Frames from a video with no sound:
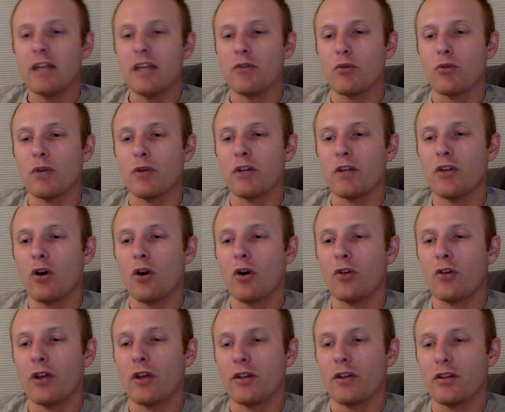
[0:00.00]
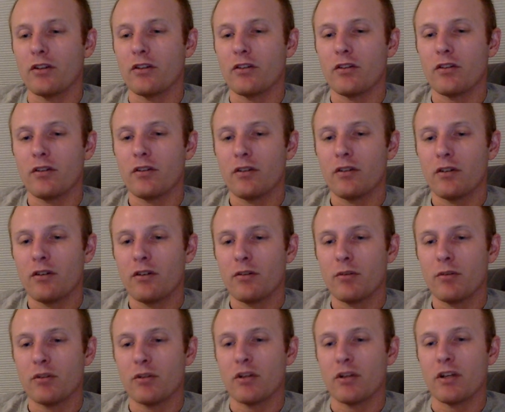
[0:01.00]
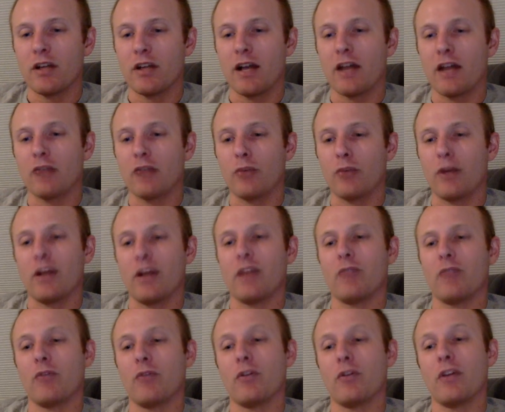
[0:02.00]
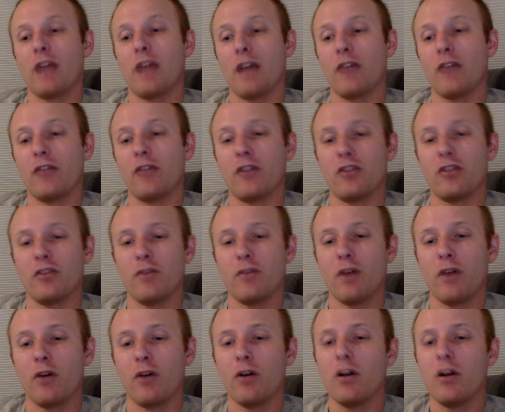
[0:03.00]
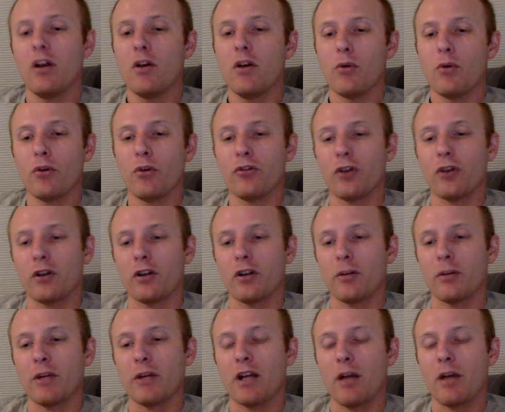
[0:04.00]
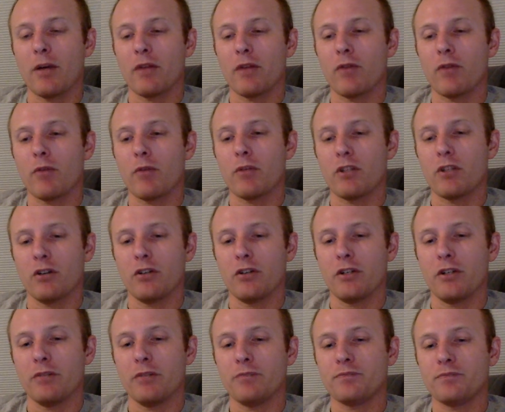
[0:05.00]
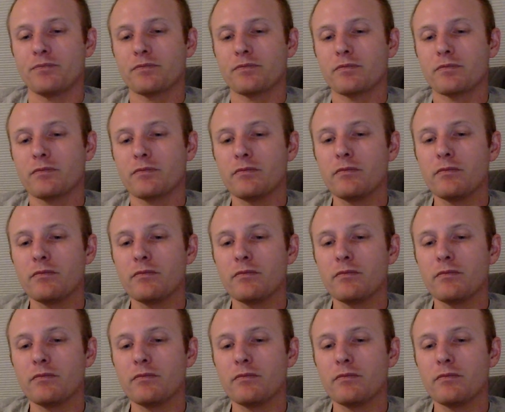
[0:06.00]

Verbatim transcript: Can any of you read the whole sentence? Miss Honey asked, waiting for the yes that she felt was certain to be coming from Matilda.